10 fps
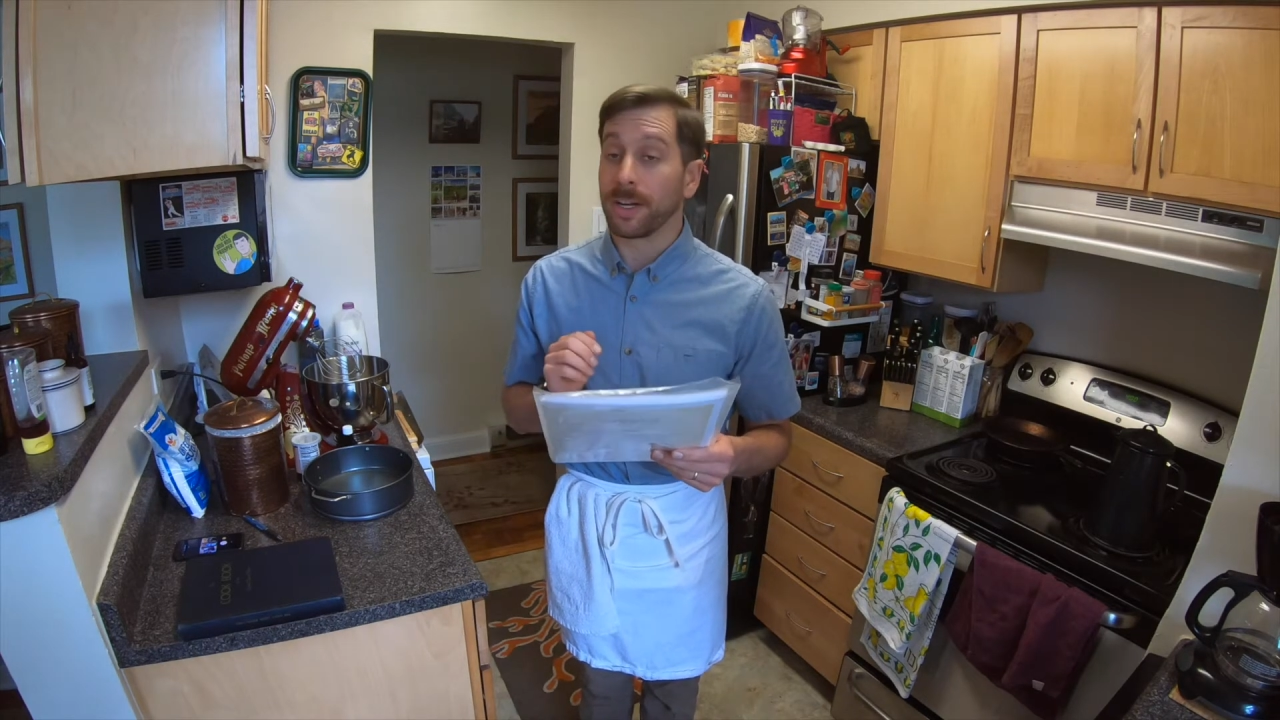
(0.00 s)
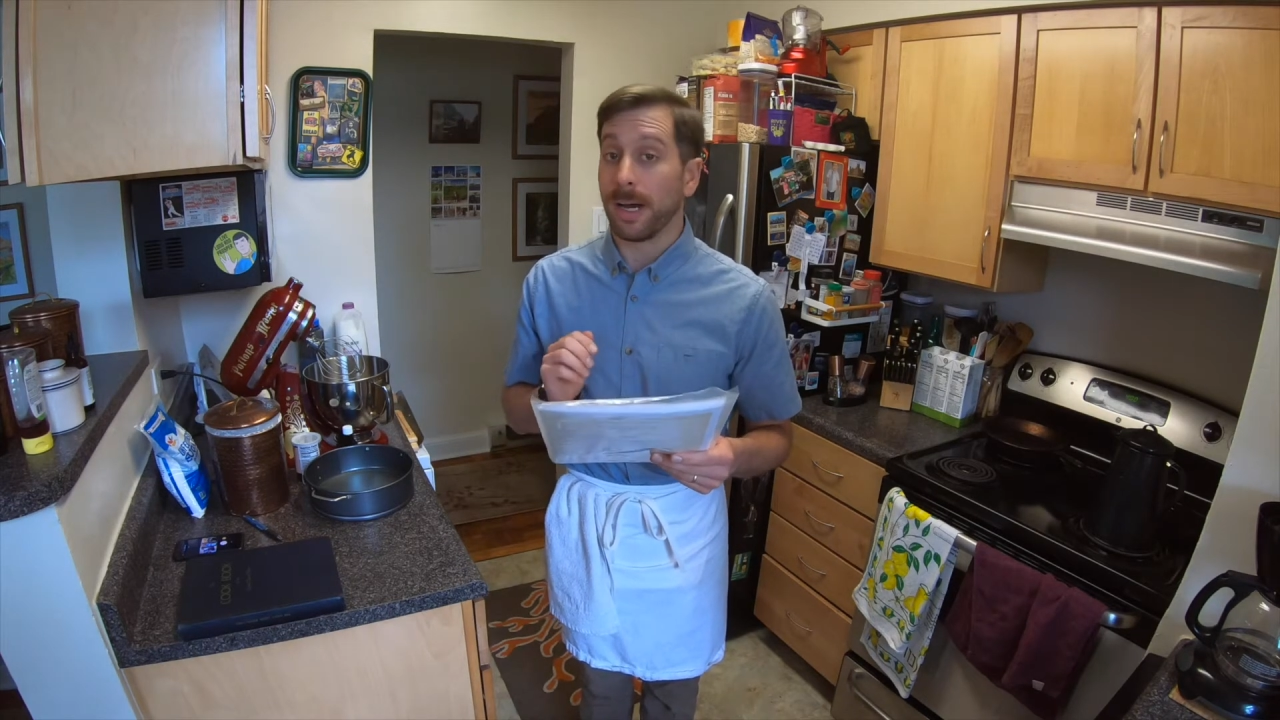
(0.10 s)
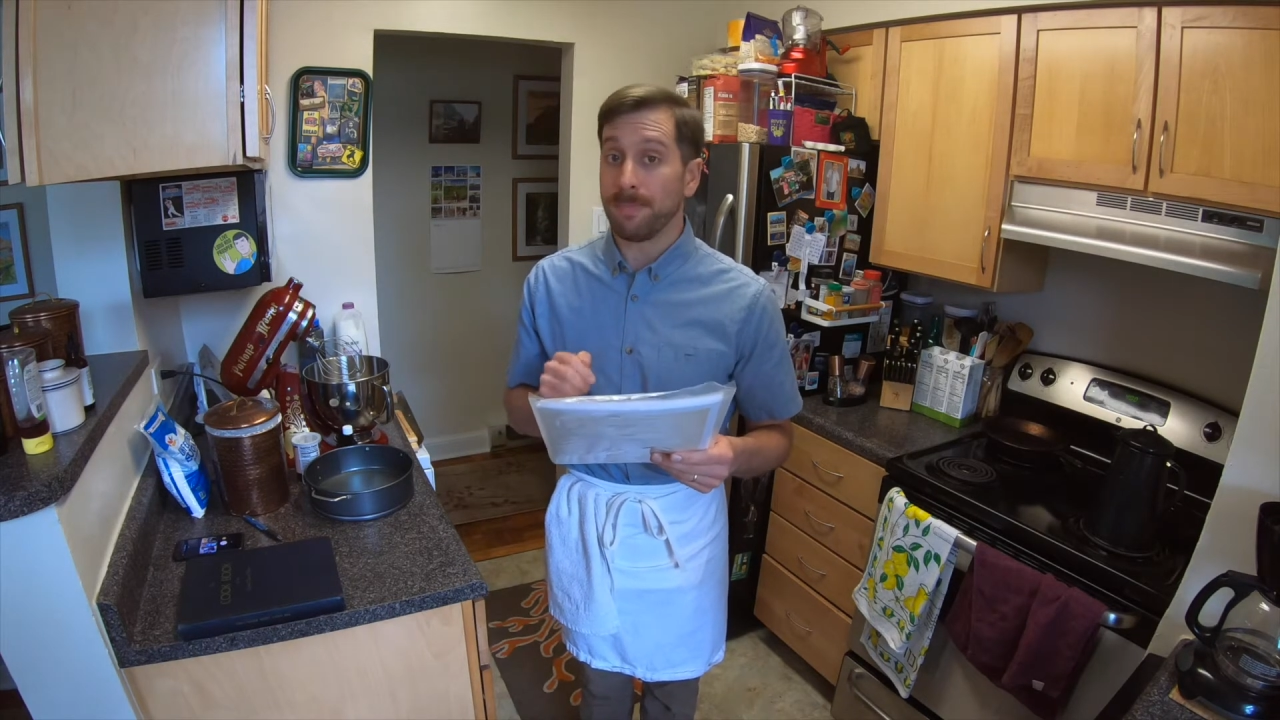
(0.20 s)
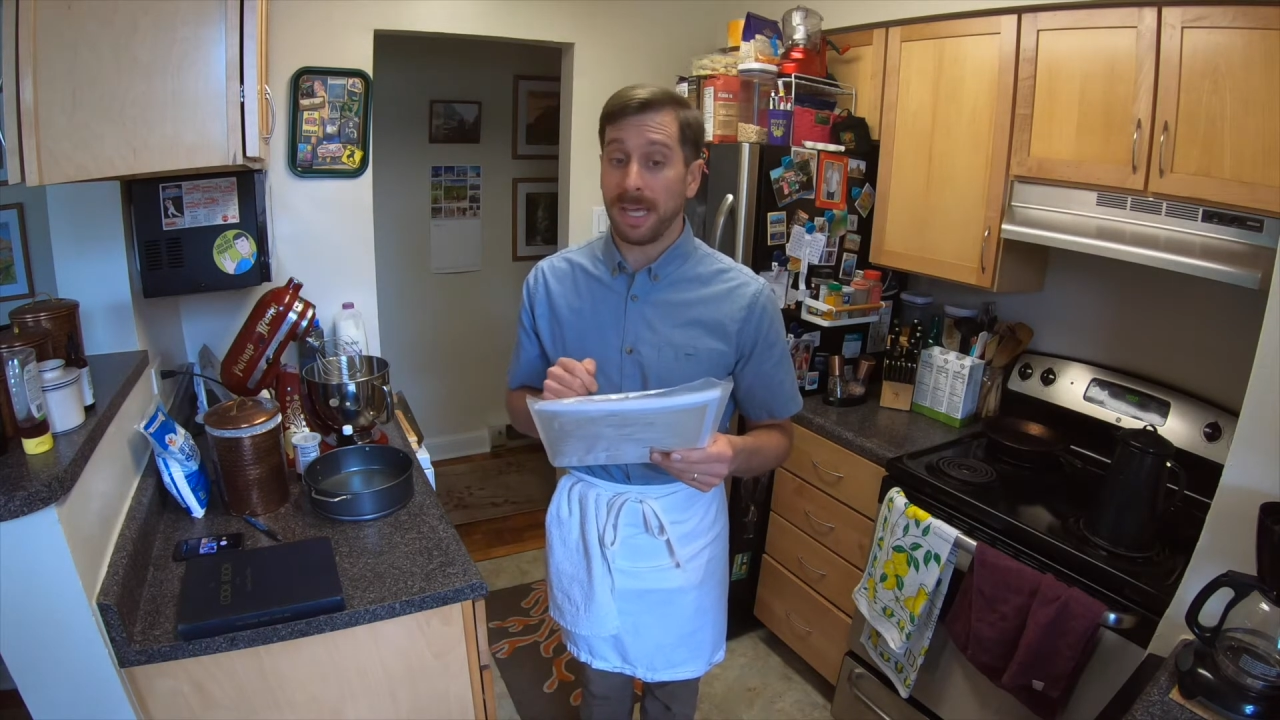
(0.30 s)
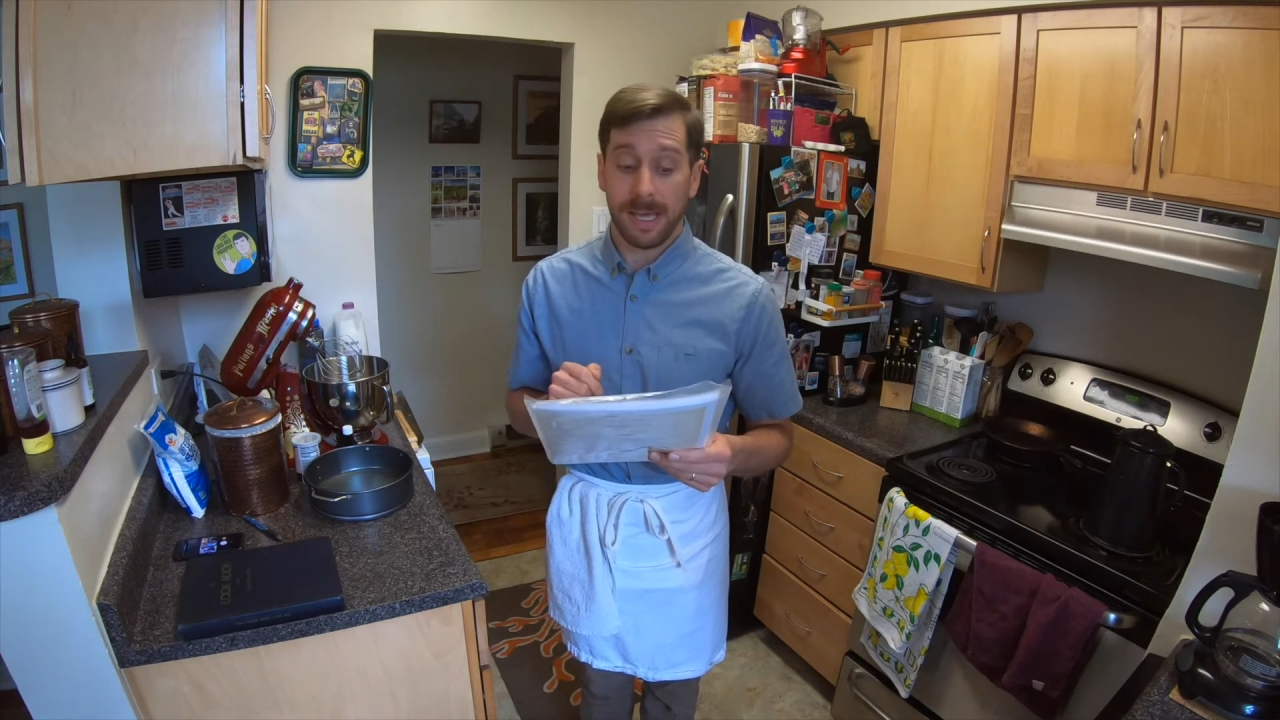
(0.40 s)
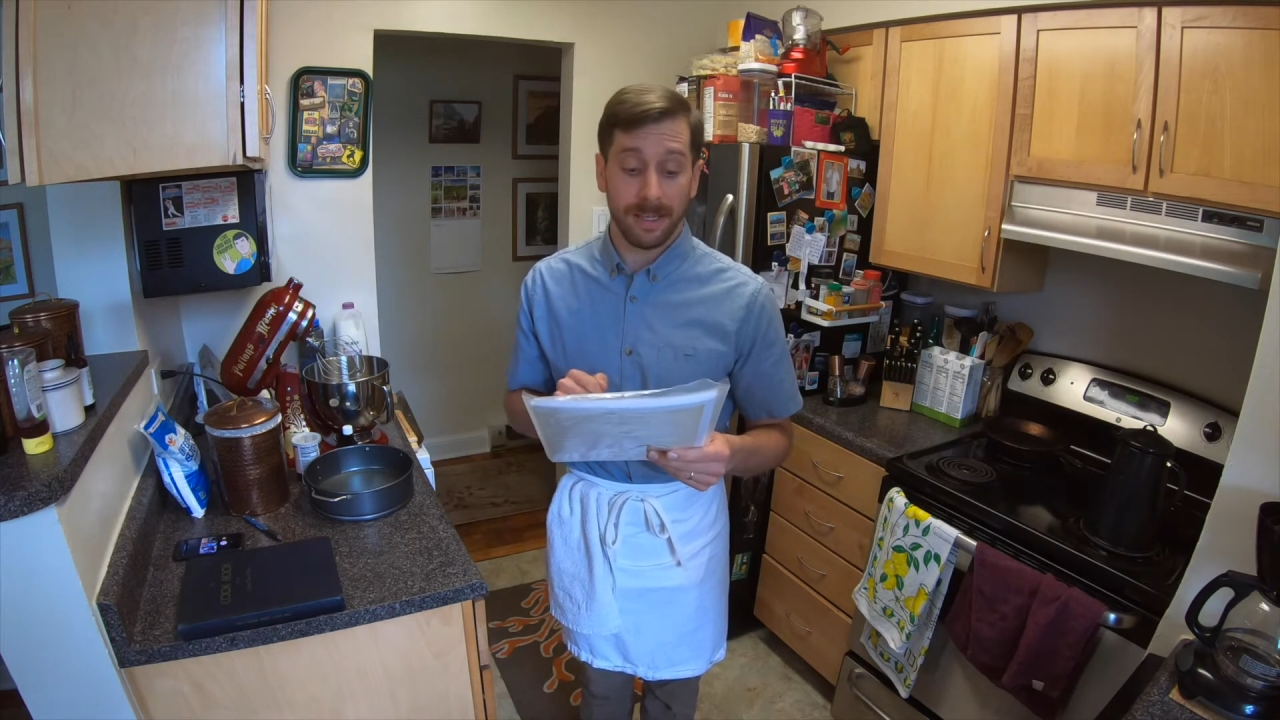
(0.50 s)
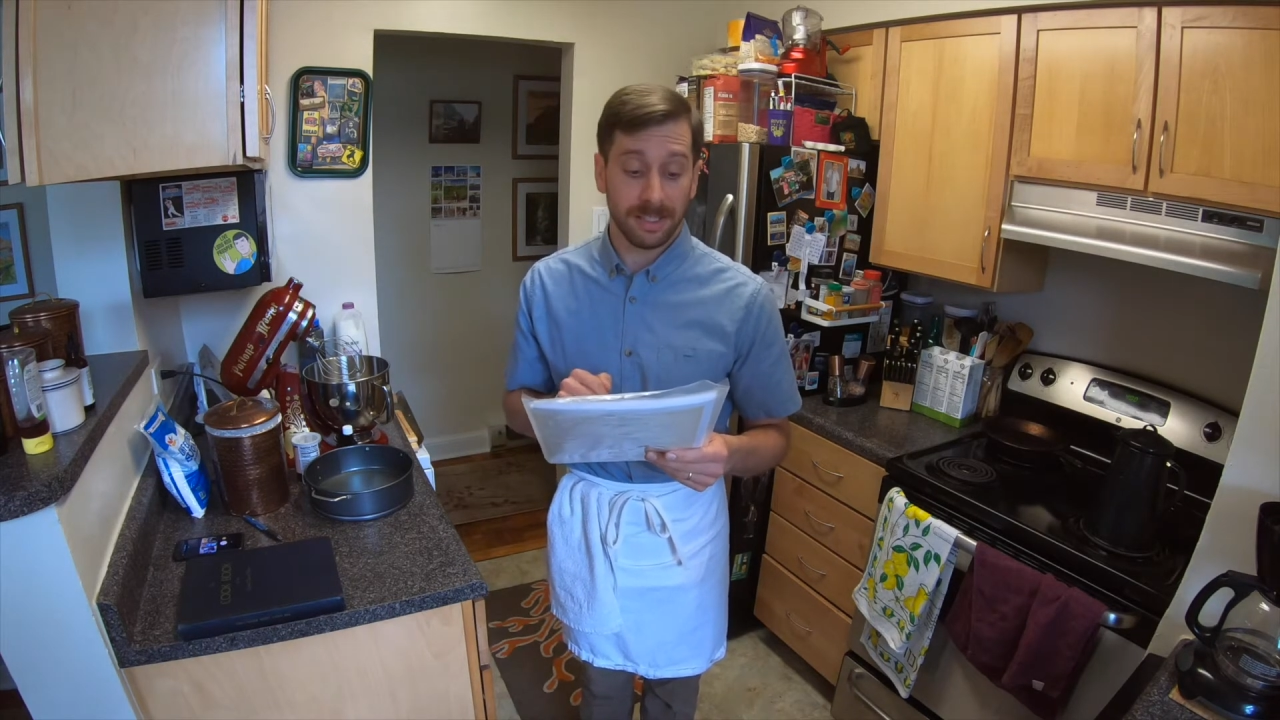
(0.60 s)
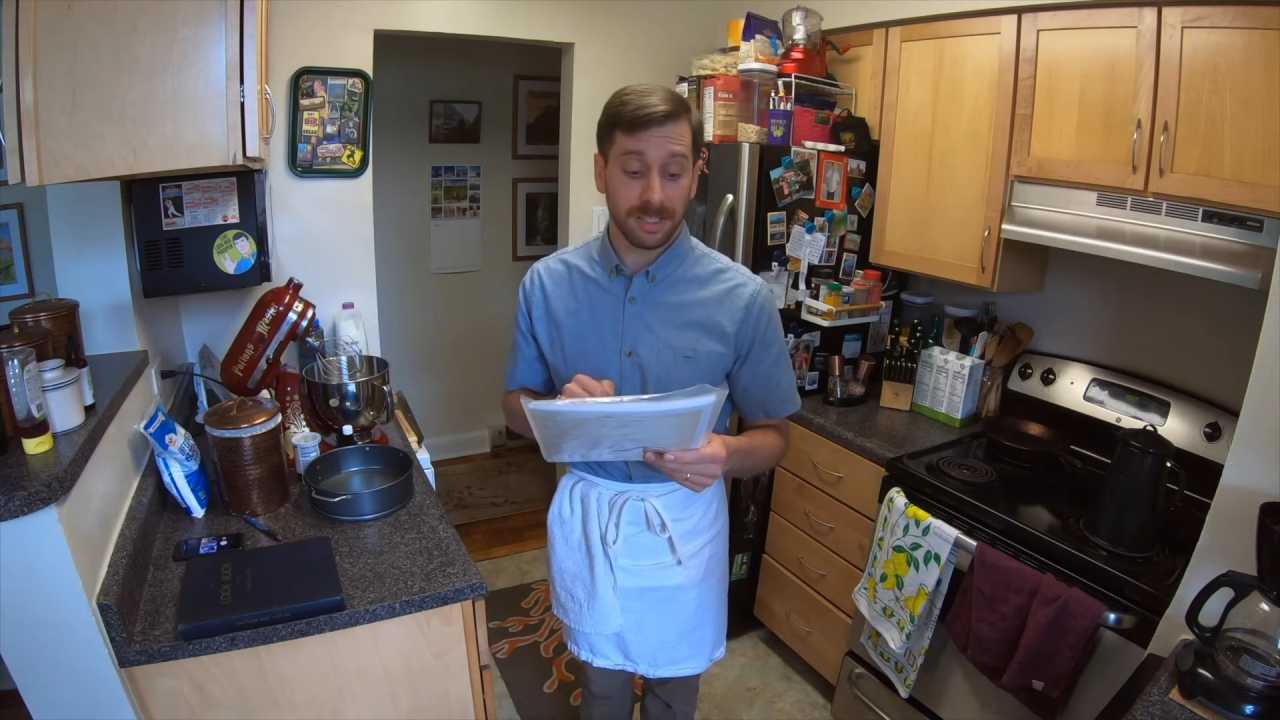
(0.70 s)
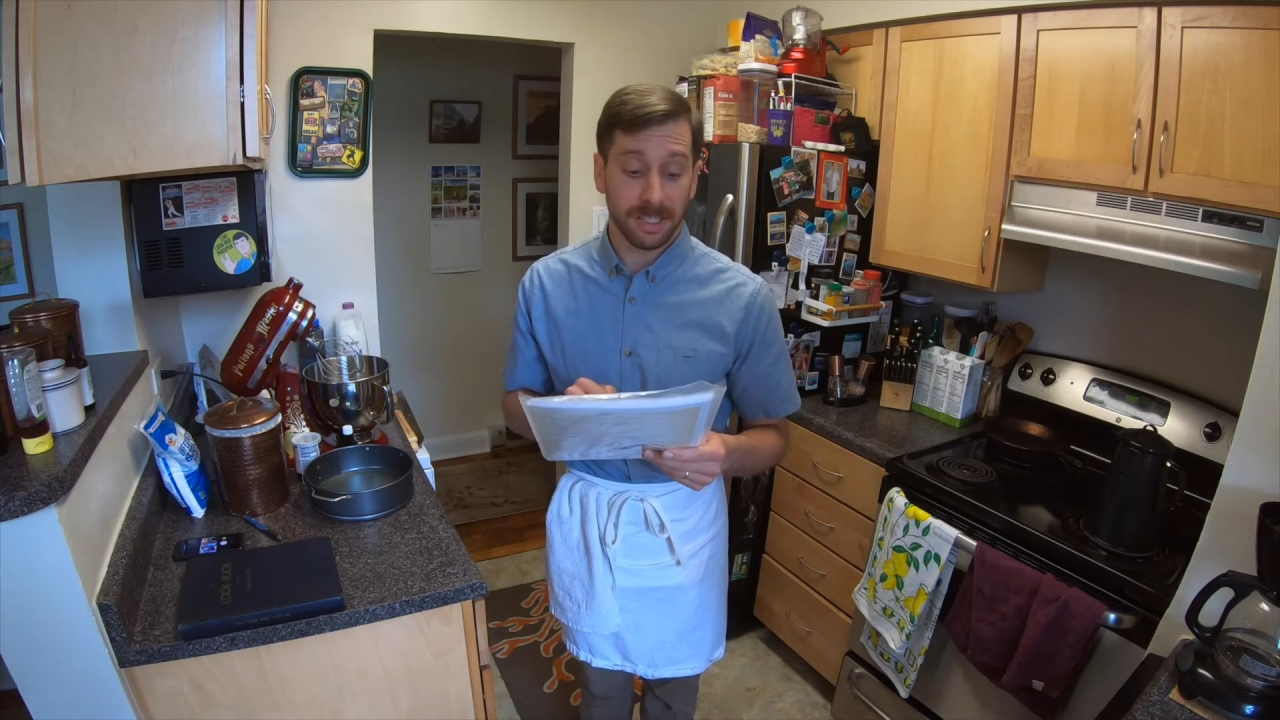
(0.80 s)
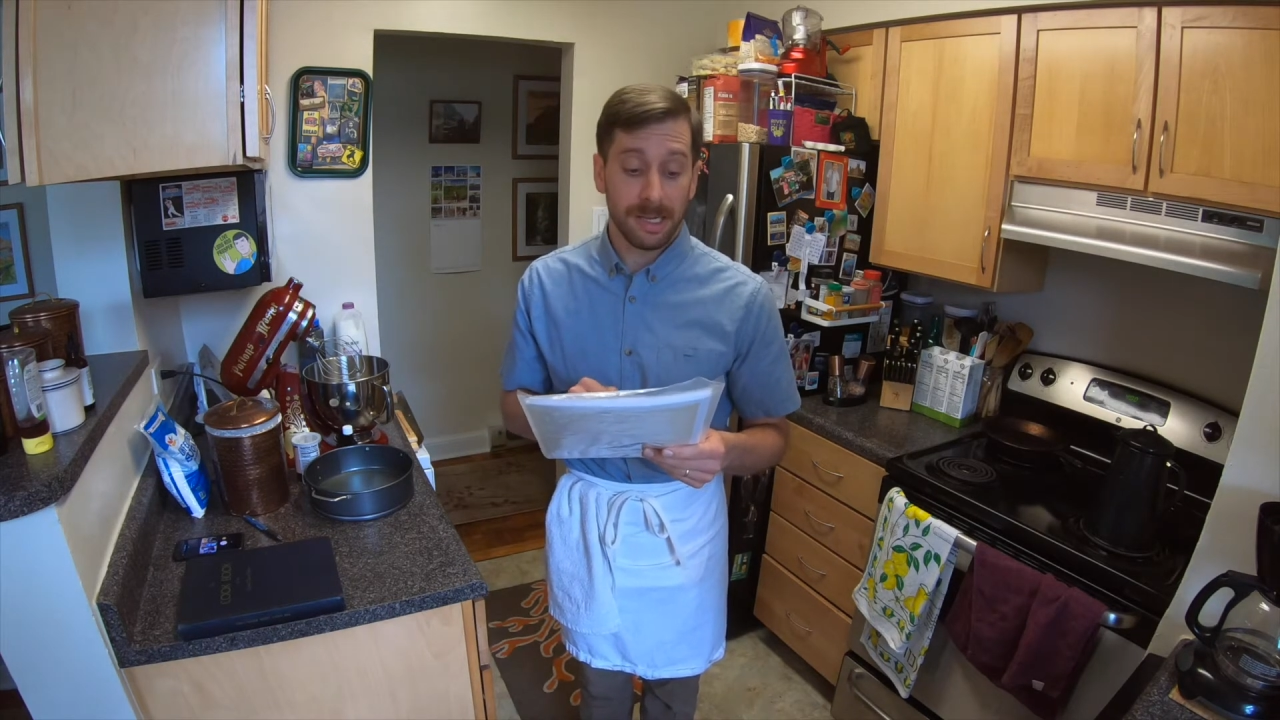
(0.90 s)

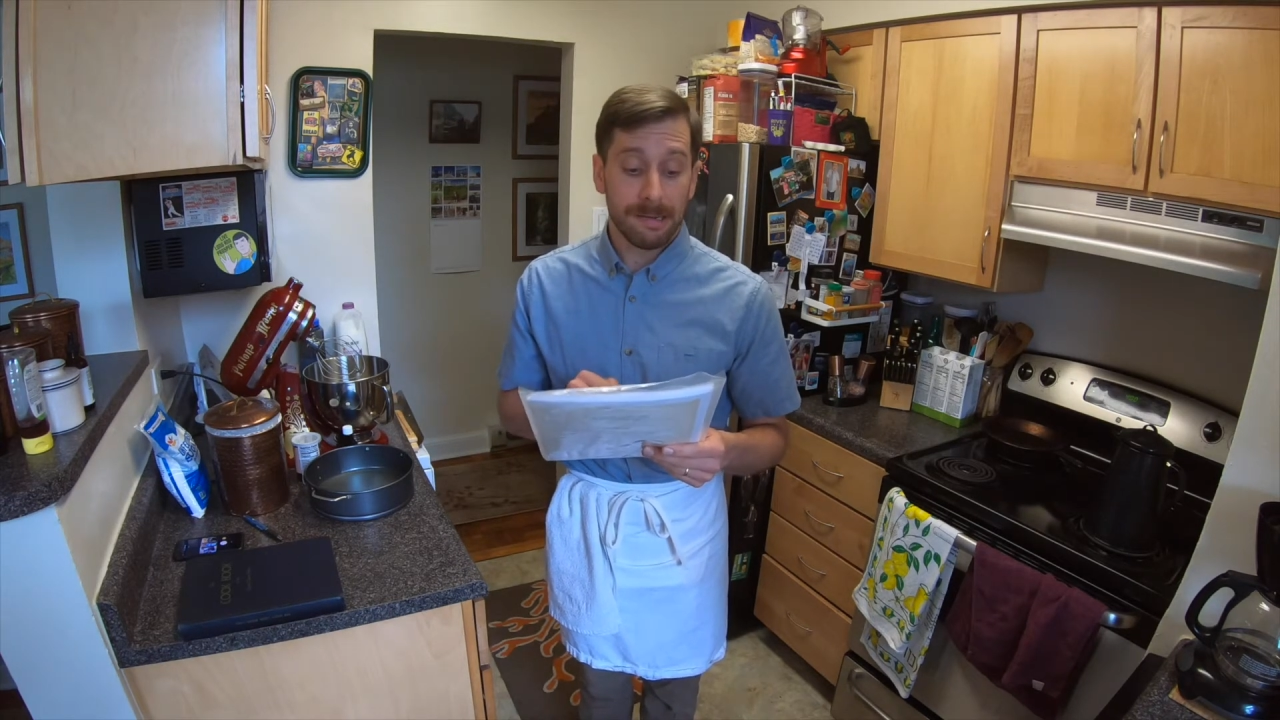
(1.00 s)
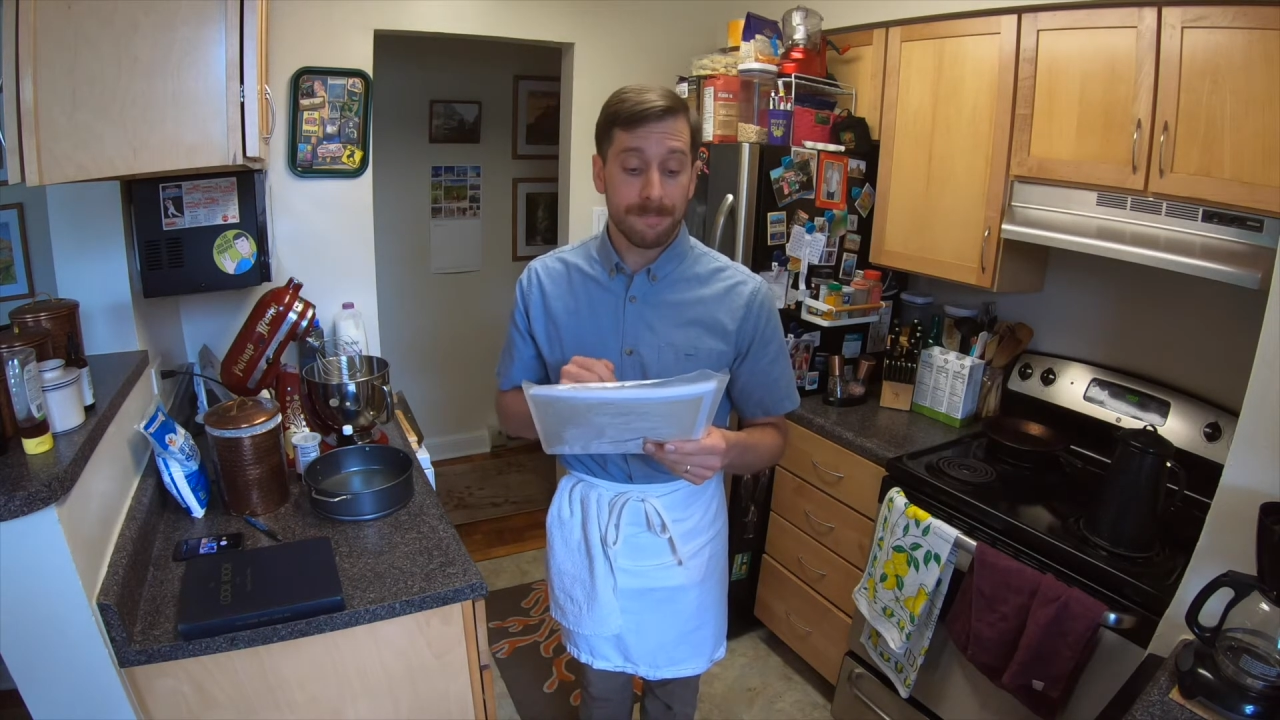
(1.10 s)
cupcakes.